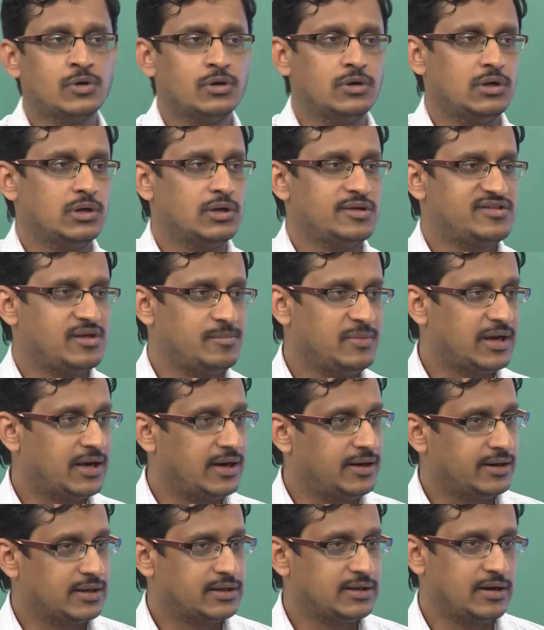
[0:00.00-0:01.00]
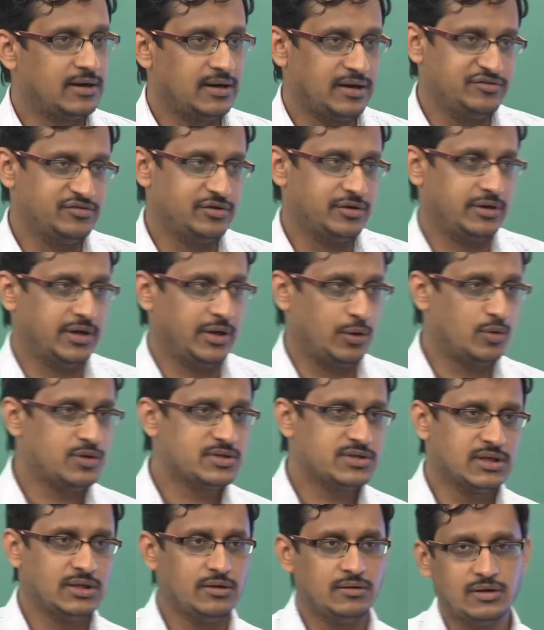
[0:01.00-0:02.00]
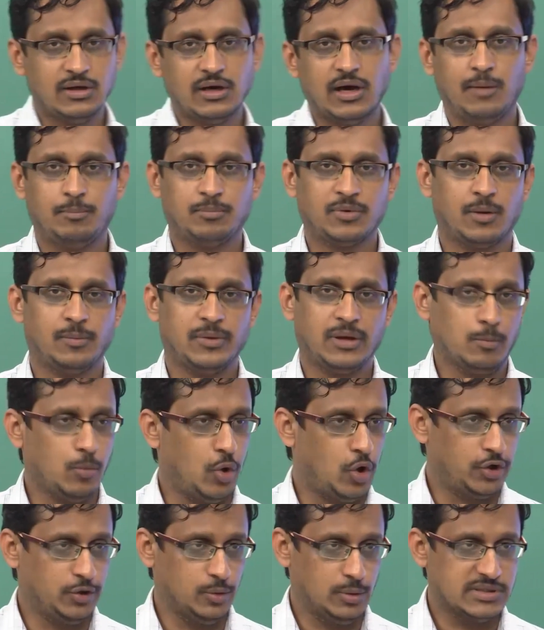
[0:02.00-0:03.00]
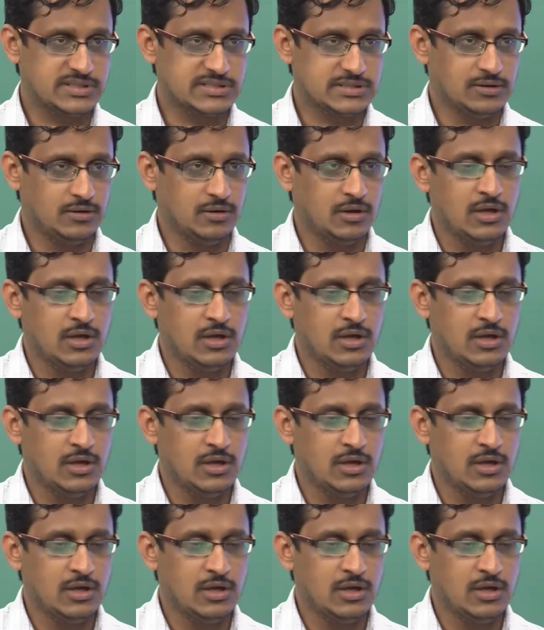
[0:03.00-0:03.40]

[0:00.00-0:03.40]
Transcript: semiconductor laser diodes in the upcoming modules.